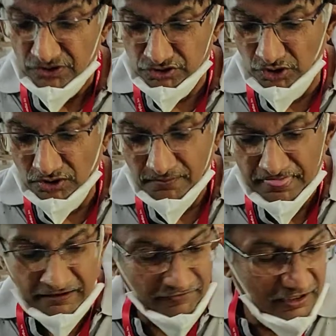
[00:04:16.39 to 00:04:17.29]

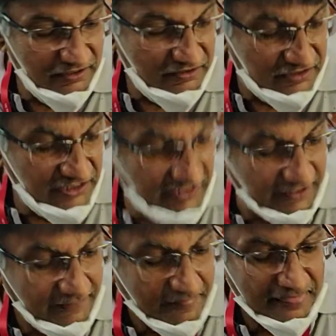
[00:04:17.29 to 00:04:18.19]
So we'll
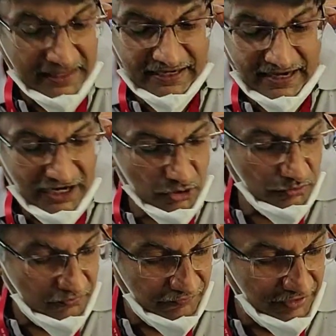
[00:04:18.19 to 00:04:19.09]
see that
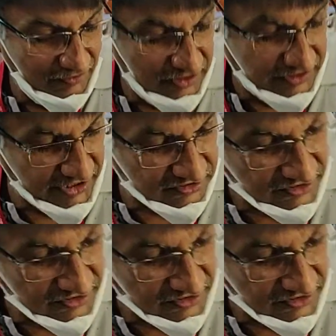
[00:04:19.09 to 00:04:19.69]
how we will test